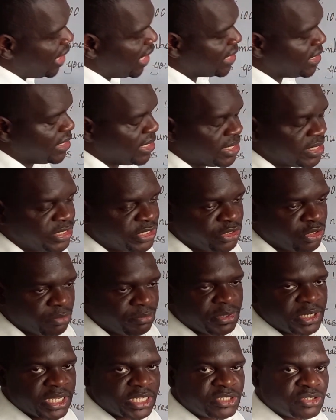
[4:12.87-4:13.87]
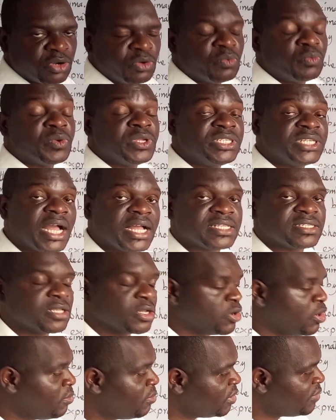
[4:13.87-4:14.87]
and a denominator which has a
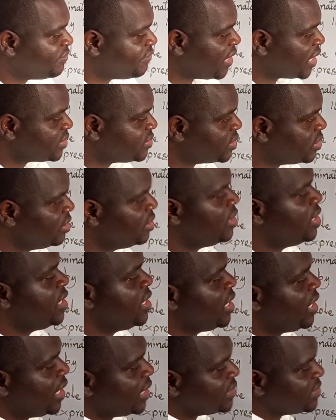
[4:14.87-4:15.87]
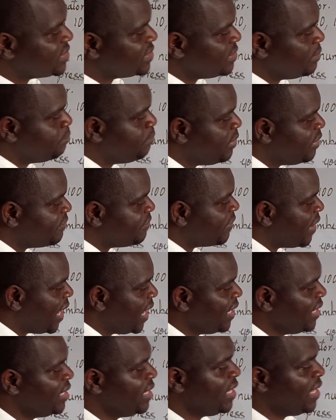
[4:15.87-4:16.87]
common factor and
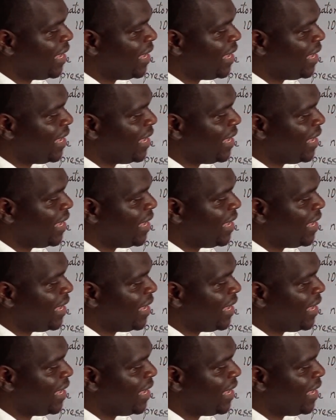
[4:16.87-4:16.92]
simplify,